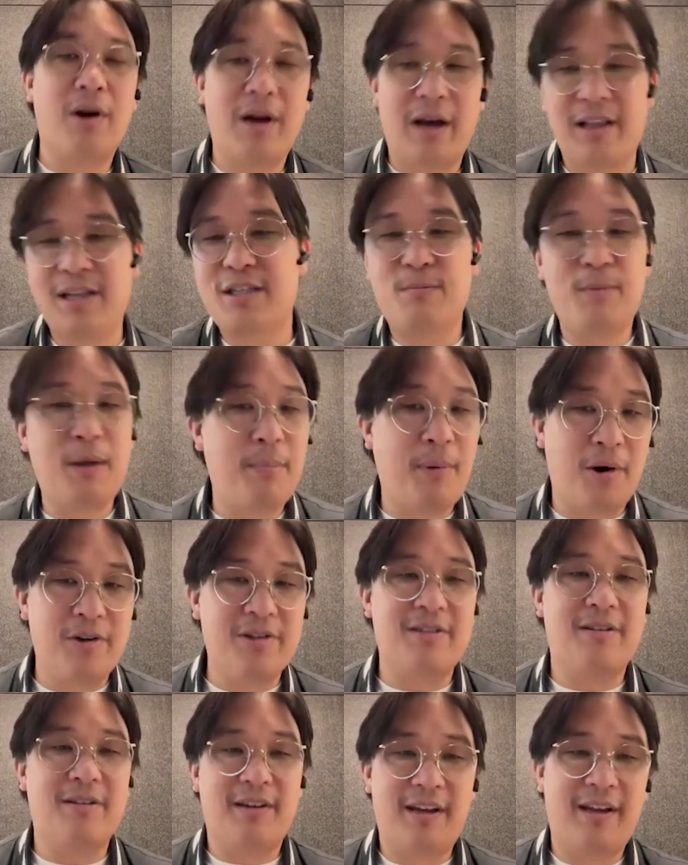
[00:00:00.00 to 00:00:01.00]
this is me
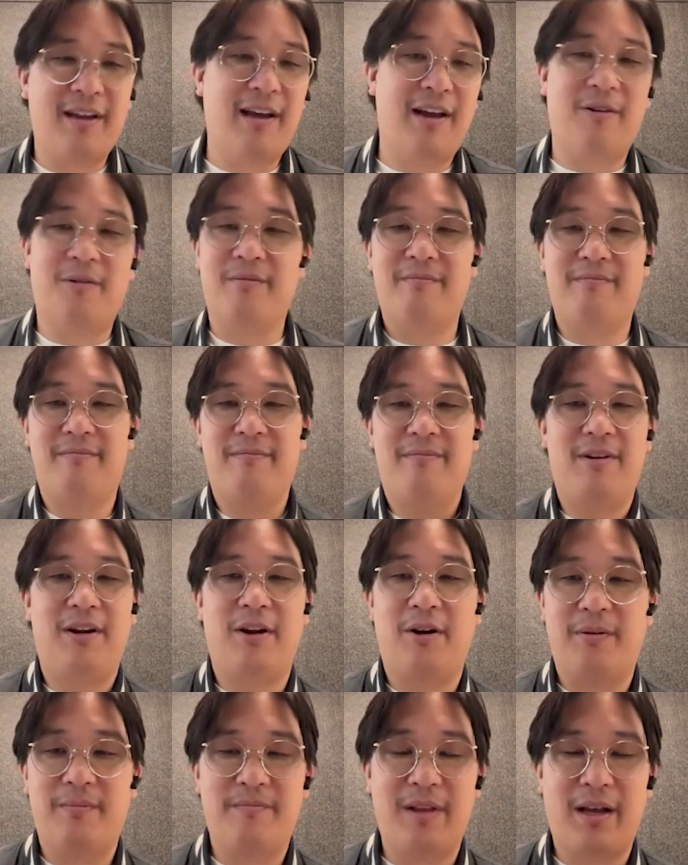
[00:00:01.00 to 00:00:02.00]
personally. I don't,
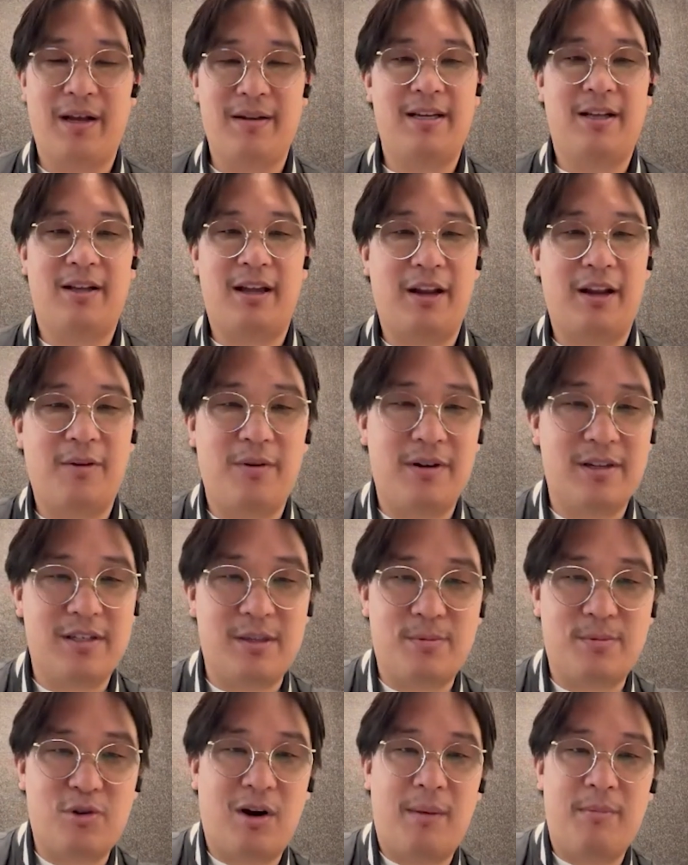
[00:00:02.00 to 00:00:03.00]
not telling anyone to
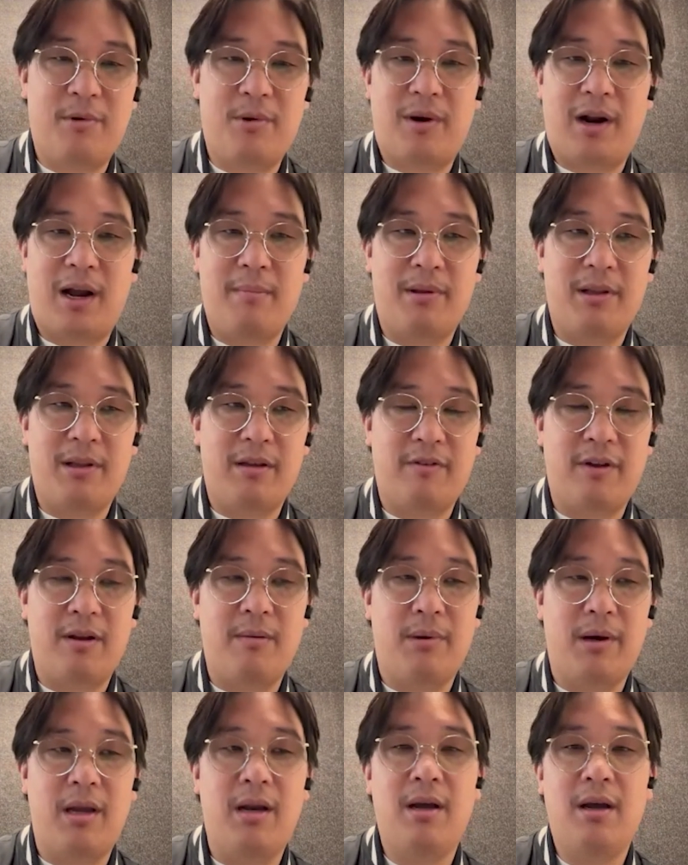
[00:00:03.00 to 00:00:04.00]
subscribe to what I believe in,
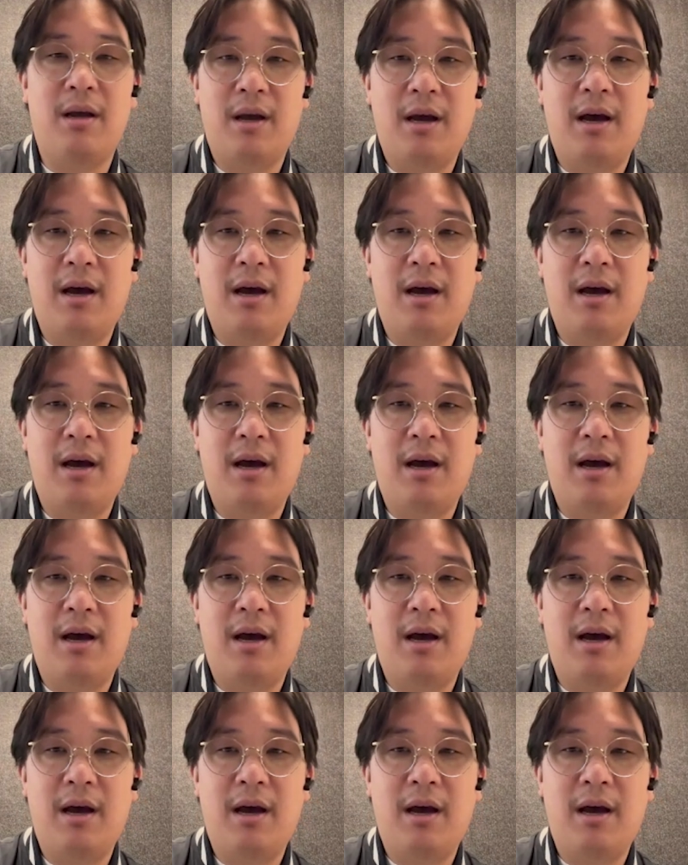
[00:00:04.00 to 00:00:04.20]
but